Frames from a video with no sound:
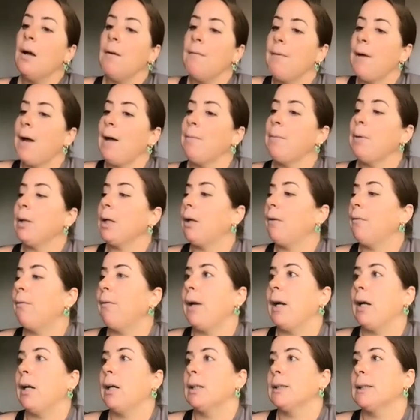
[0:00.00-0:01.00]
Fabric
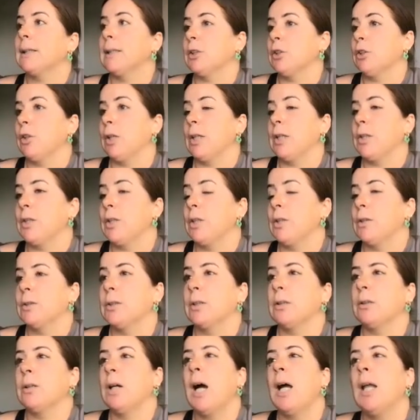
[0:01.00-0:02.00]
fairs and trade shows.
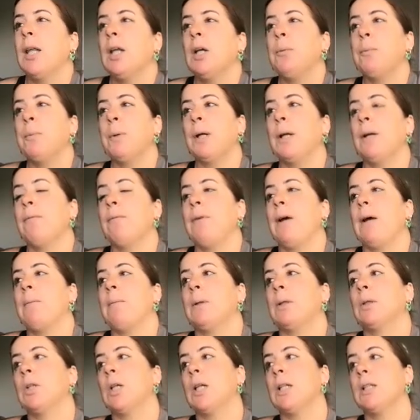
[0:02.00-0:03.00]
So color, print, and
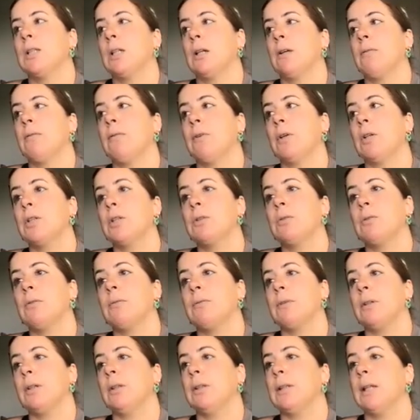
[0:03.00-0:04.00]
fabric trends are first
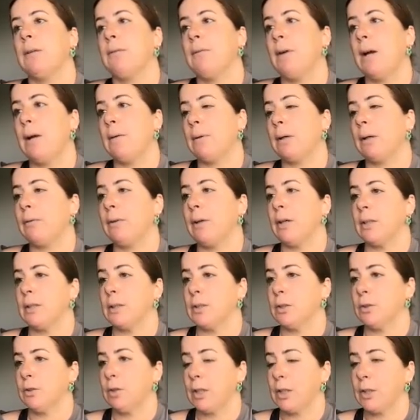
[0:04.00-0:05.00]
revealed at fabric fairs
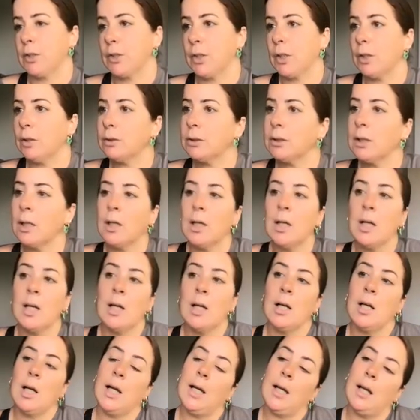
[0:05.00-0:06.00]
and trade shows.
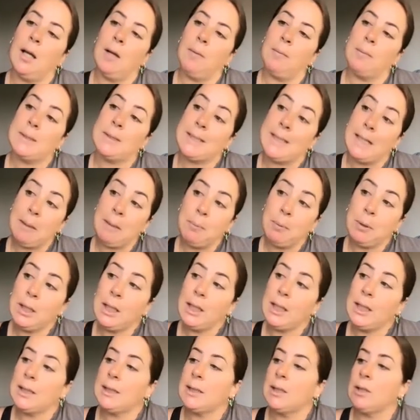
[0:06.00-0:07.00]

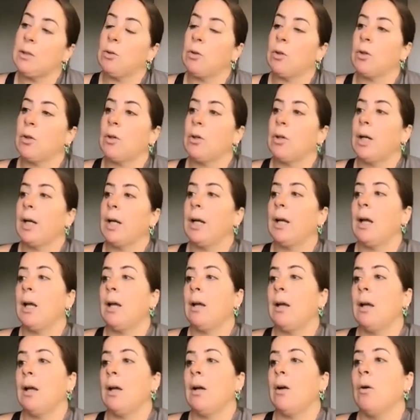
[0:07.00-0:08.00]
Sampling is ordering
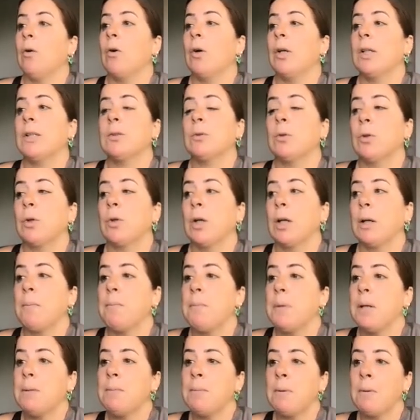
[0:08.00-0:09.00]
a
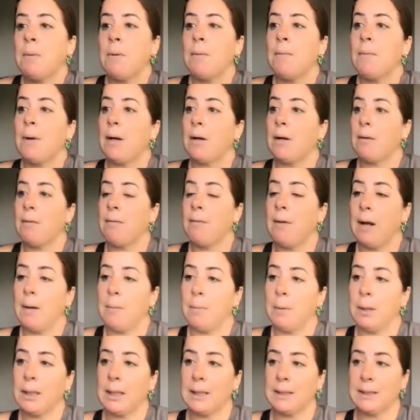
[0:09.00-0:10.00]
minimum amount of
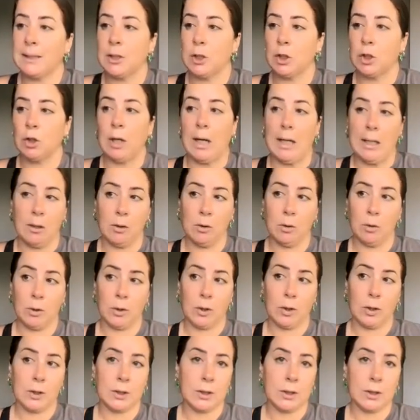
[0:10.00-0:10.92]
fabric as a trial order.